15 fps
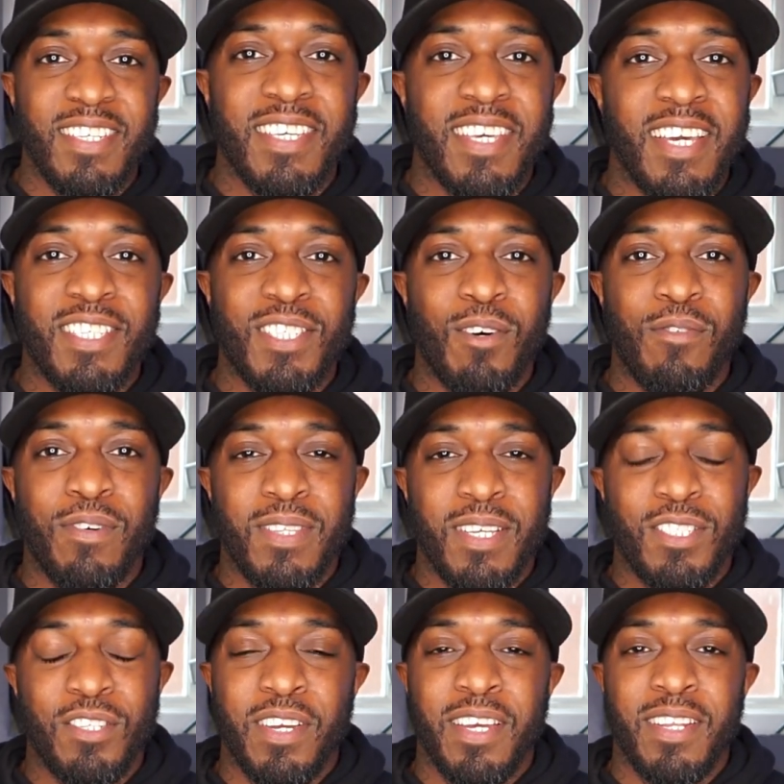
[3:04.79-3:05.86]
get yourself on
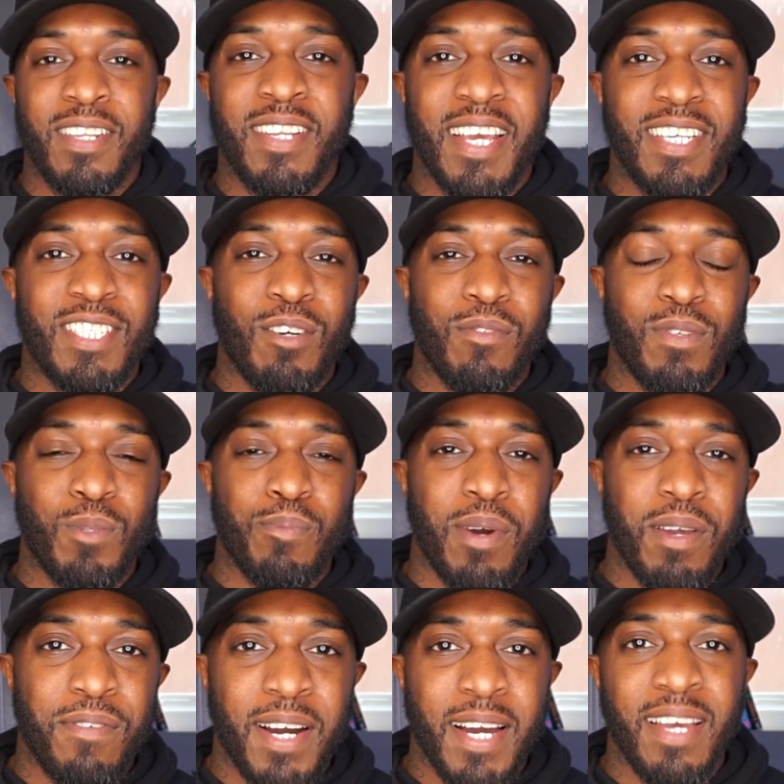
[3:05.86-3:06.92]
DistroKid, get yourself on
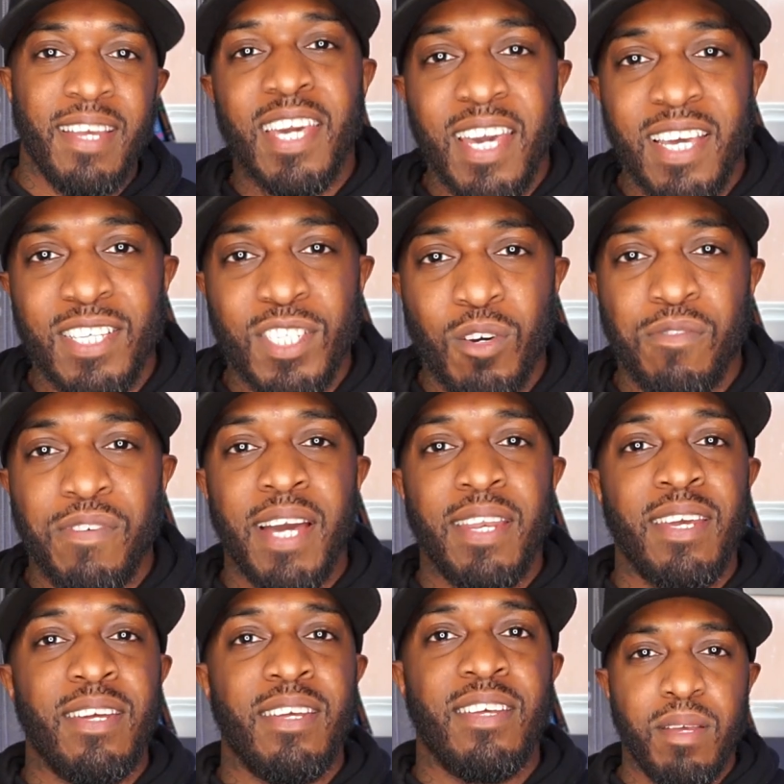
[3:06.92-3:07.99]
Spotify, get yourself out there.